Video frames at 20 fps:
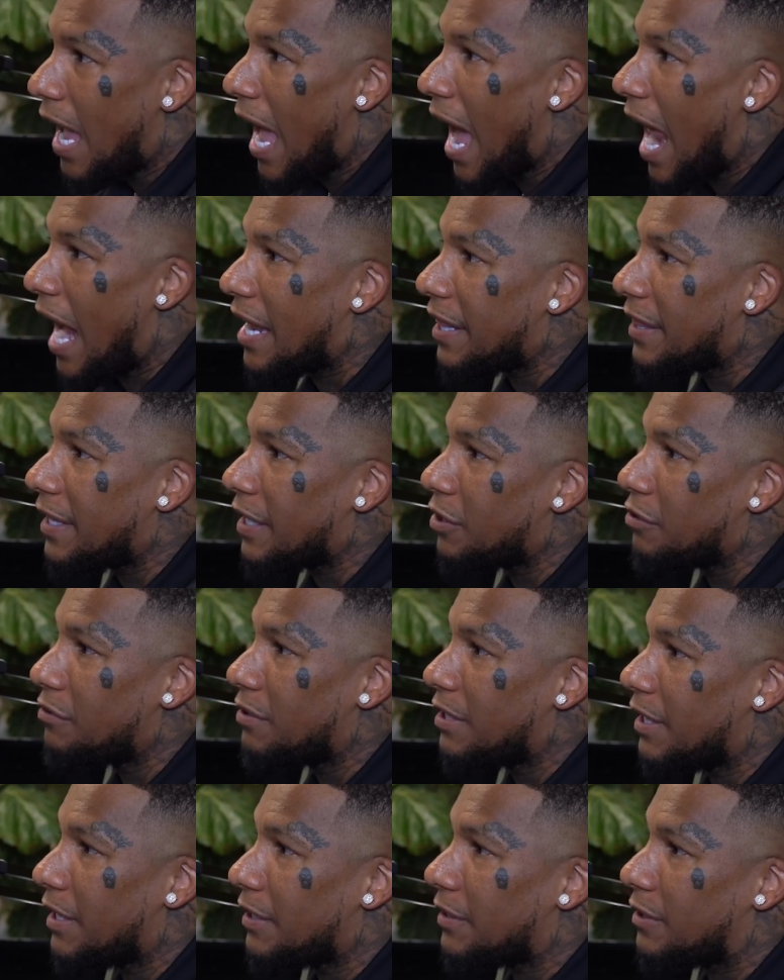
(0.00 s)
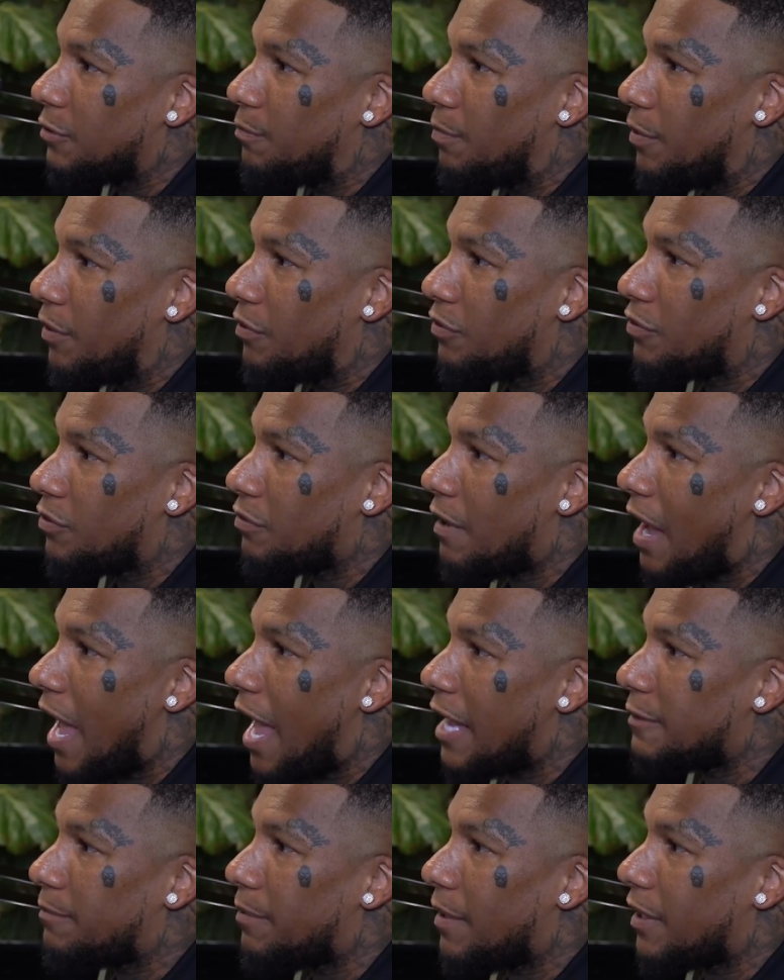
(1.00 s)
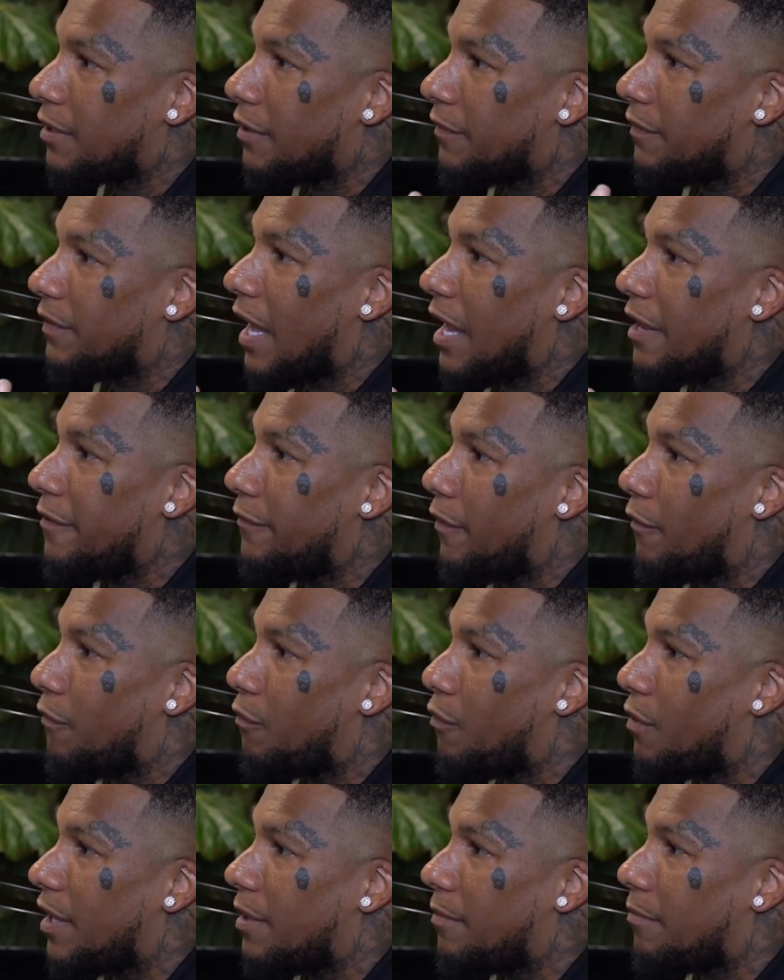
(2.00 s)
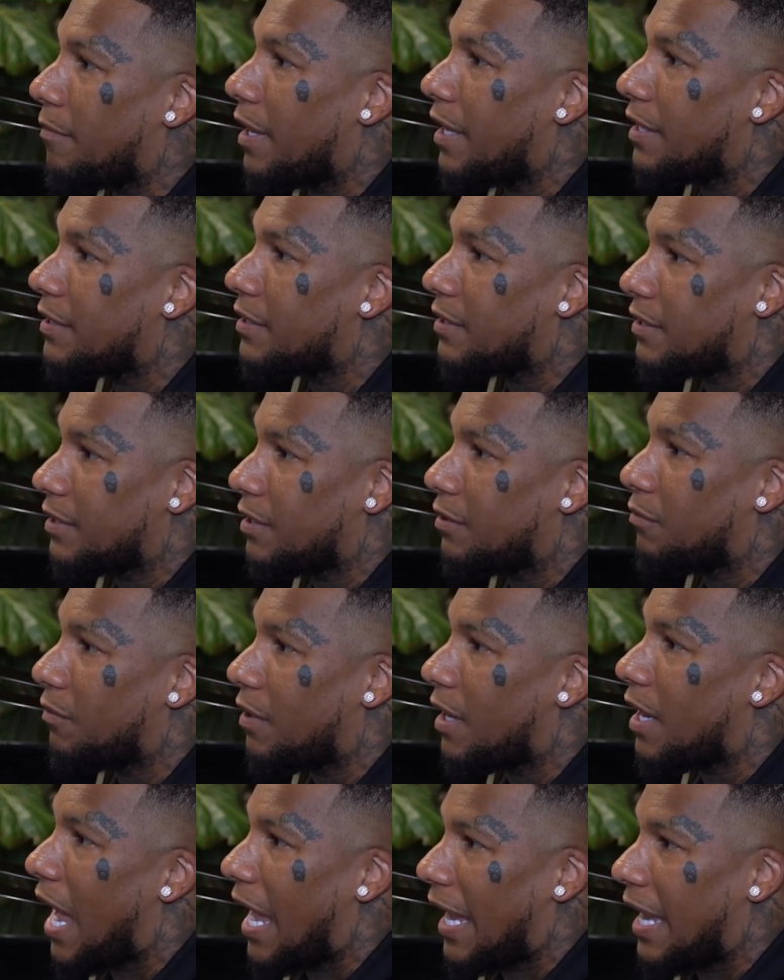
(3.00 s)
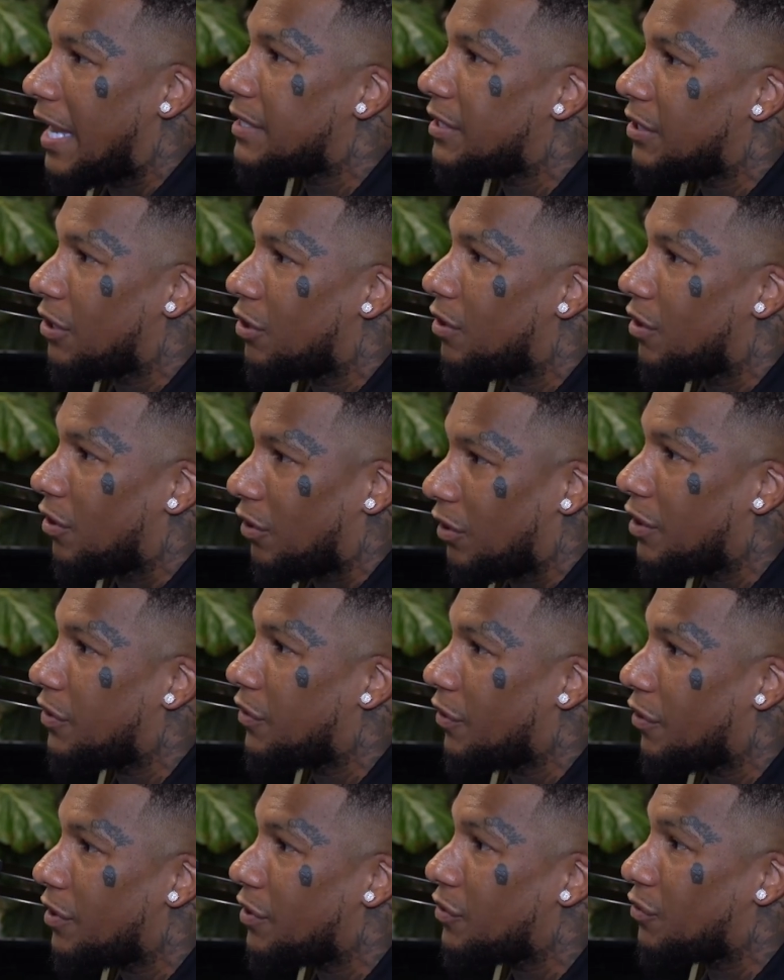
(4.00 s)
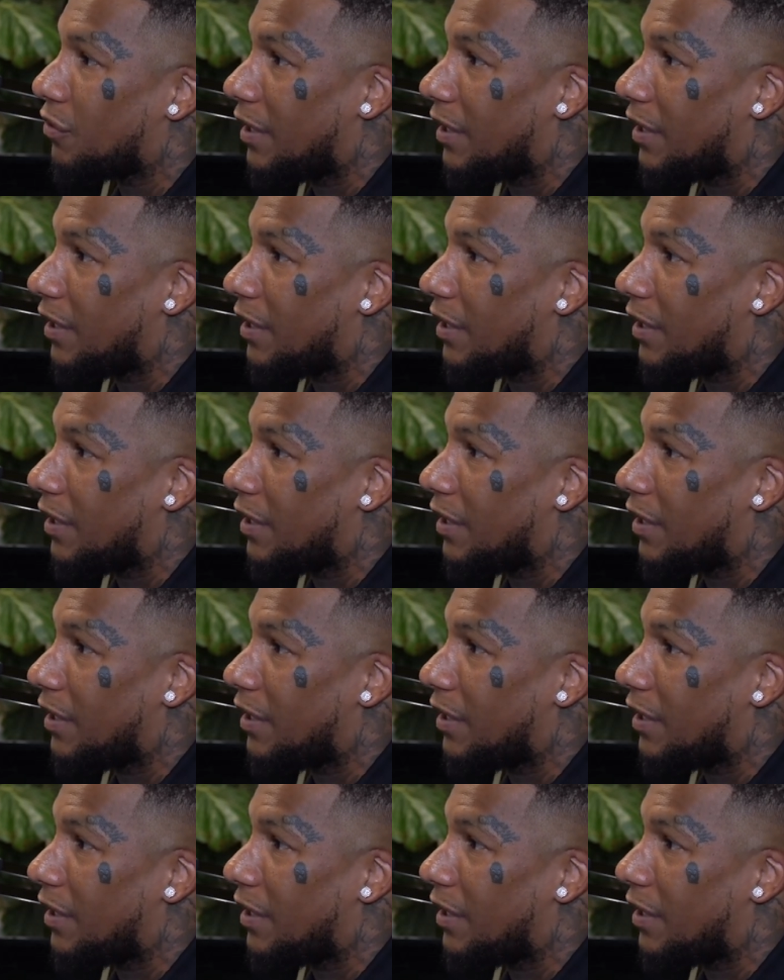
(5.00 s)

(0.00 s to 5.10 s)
And I think you didn't get the spiritual aspect of life of what it means as to what, I guess, your early 30s or